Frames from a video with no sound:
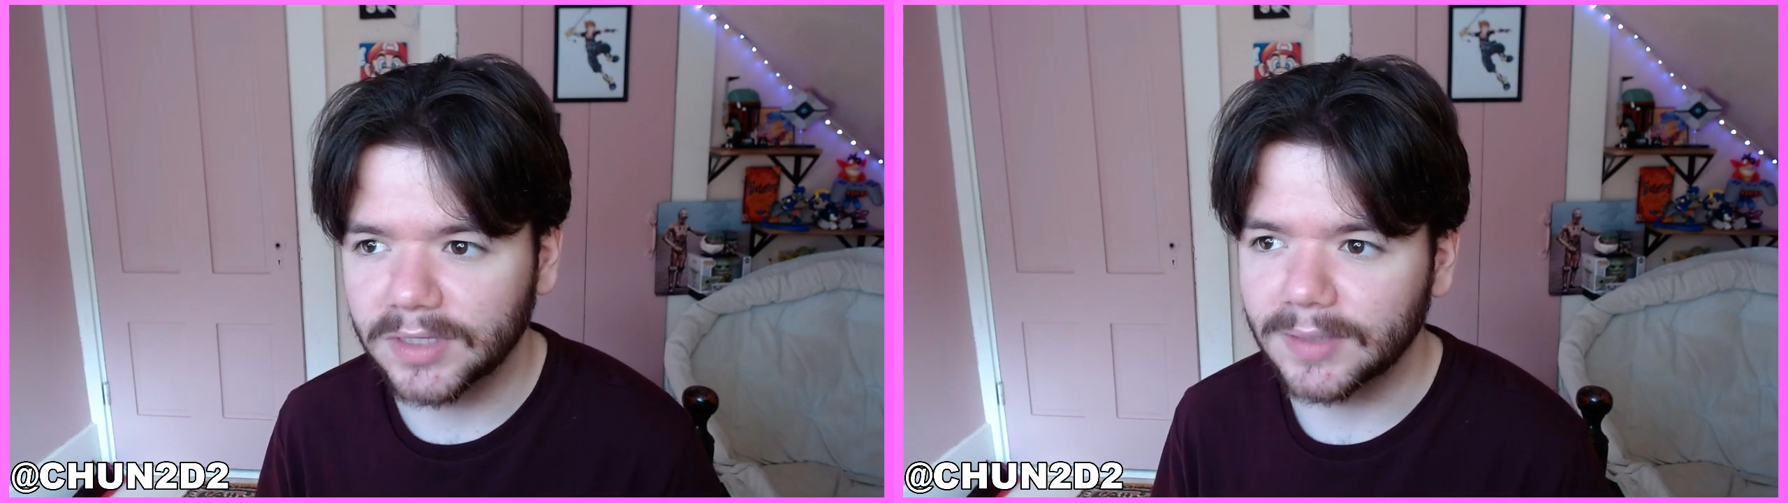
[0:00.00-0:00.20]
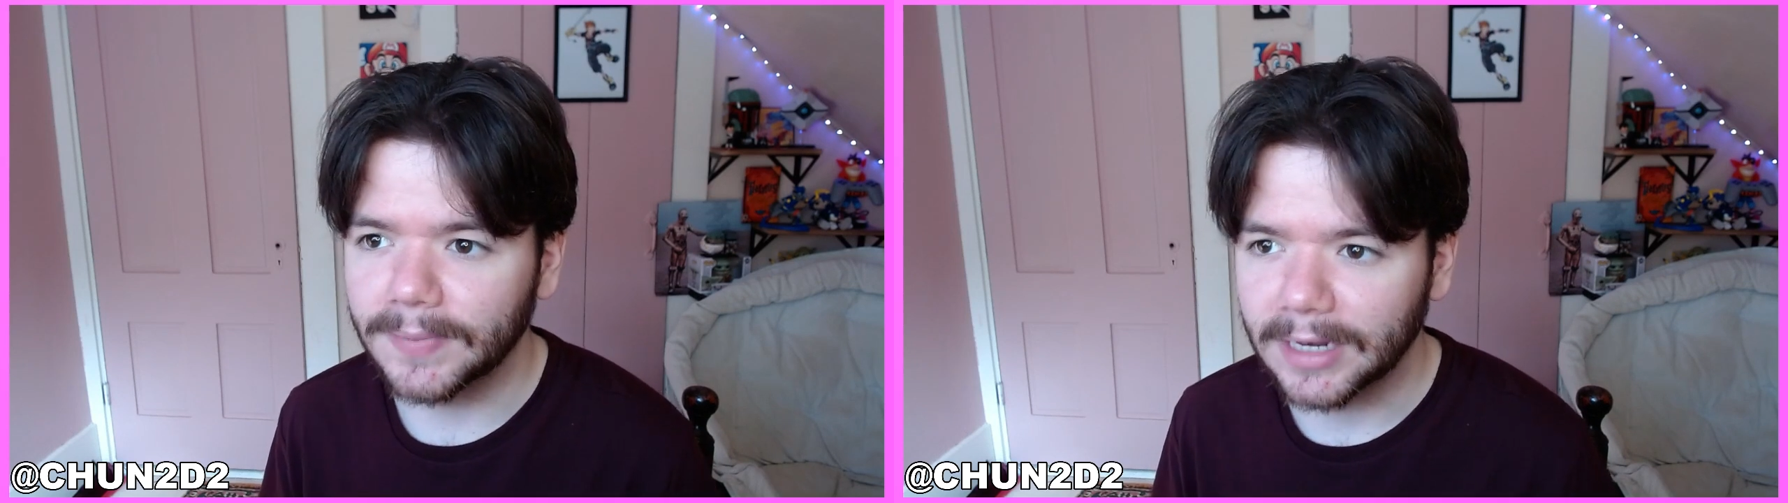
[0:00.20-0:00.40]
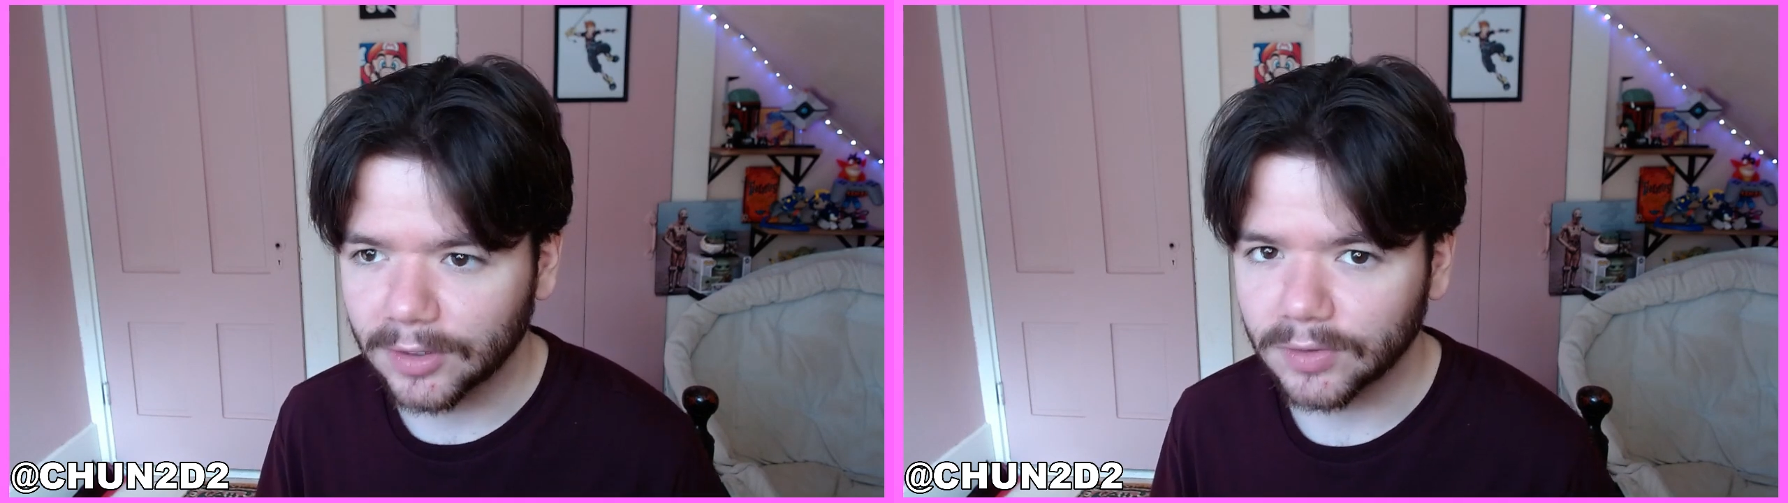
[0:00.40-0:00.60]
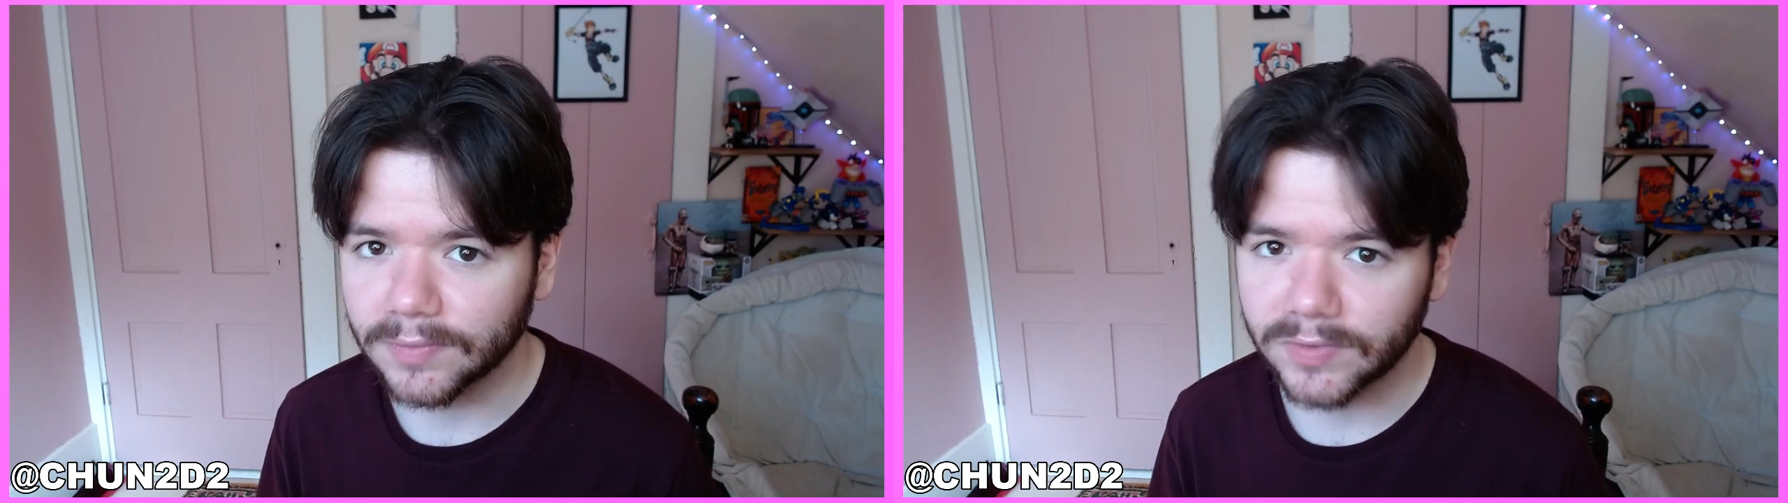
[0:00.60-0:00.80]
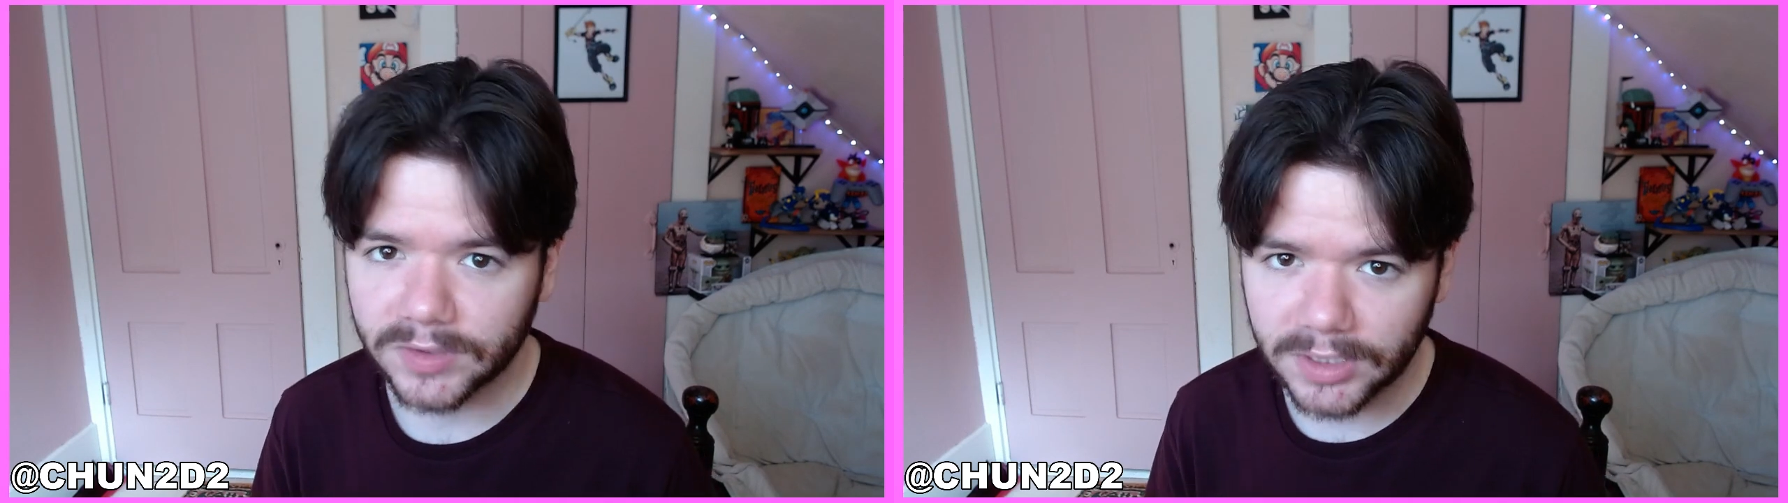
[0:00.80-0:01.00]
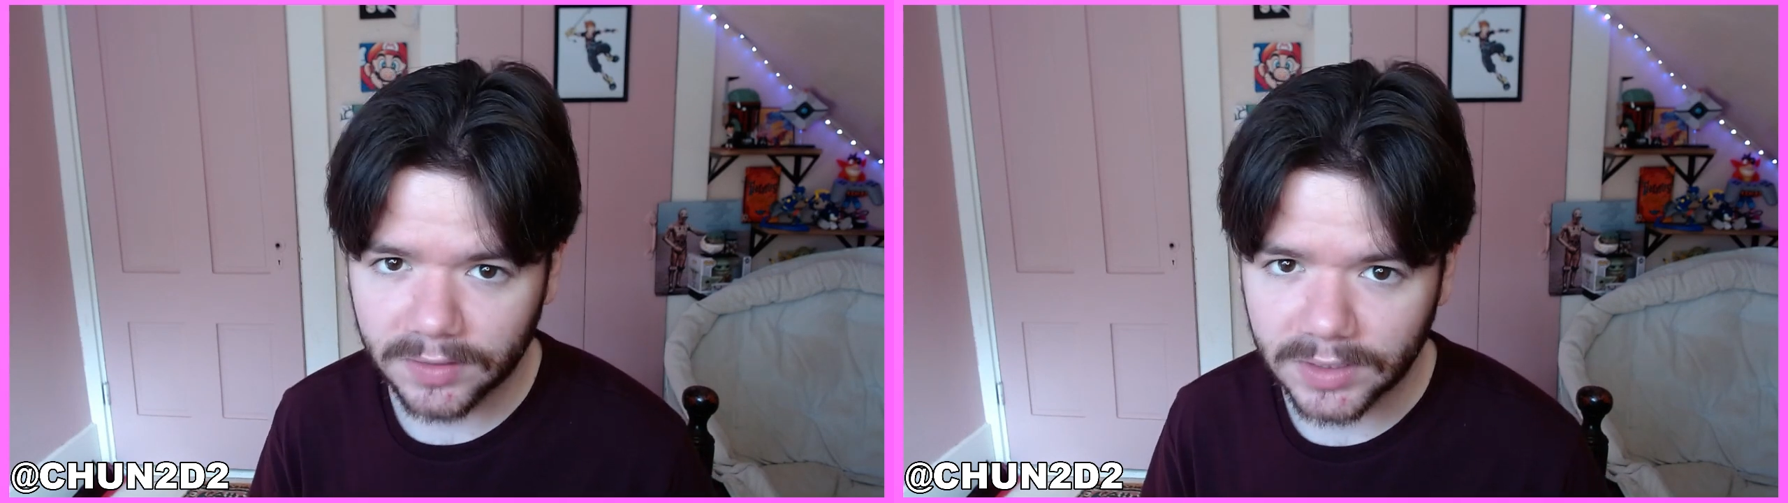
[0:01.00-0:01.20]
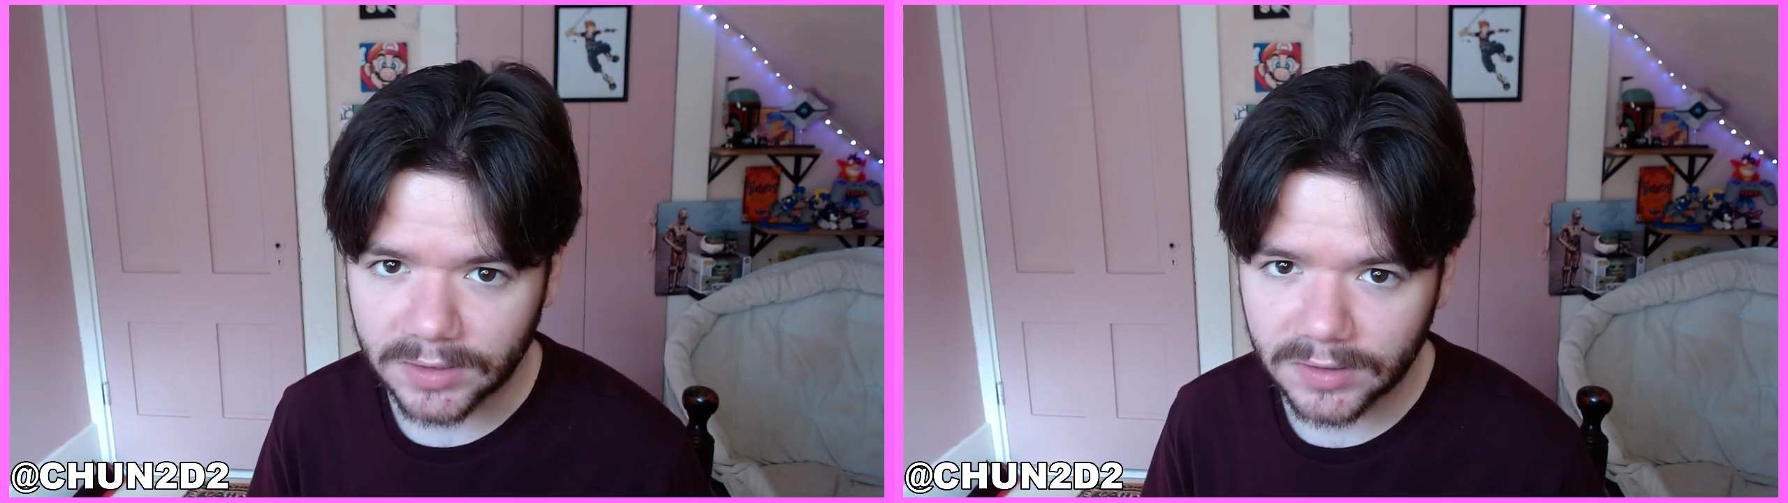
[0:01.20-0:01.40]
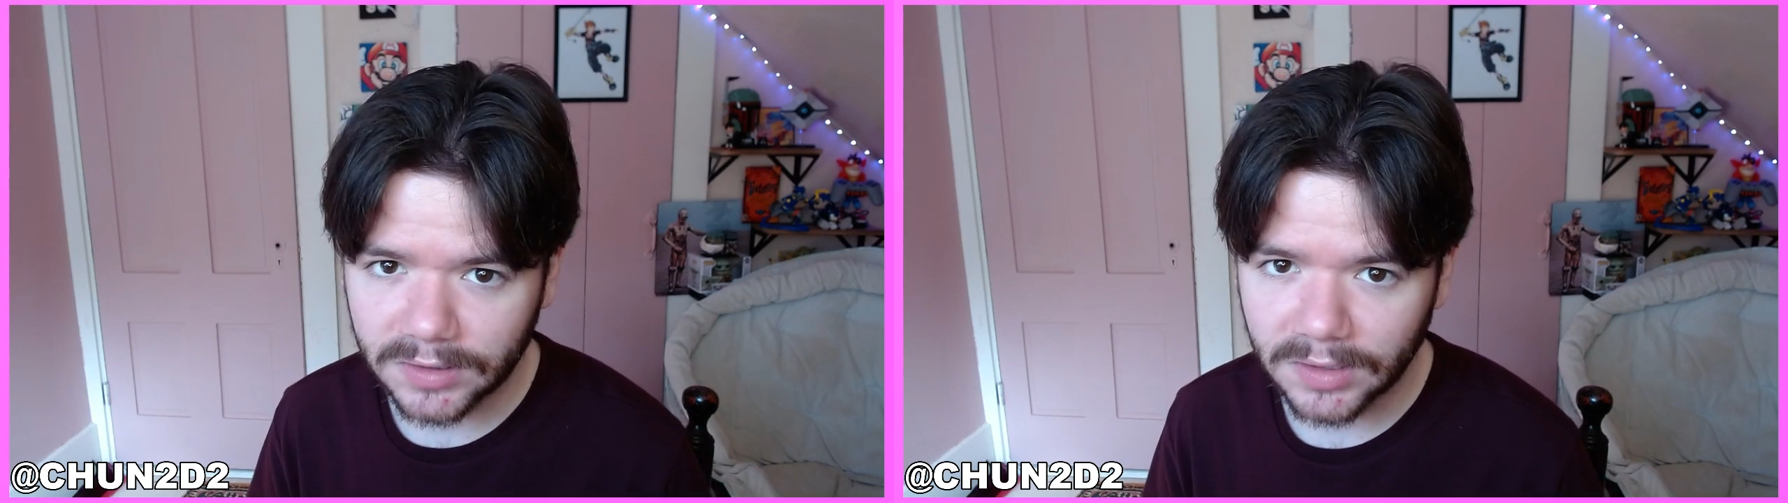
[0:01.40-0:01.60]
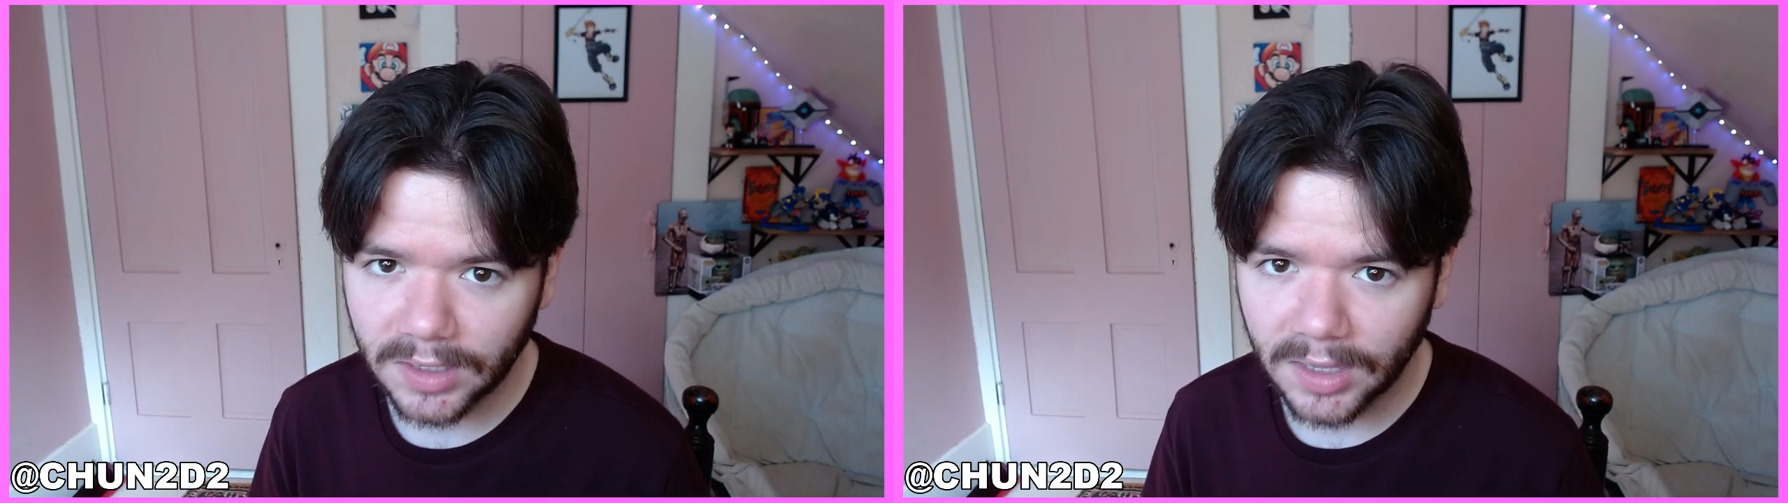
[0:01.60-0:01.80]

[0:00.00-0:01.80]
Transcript: the pinnacle of the series,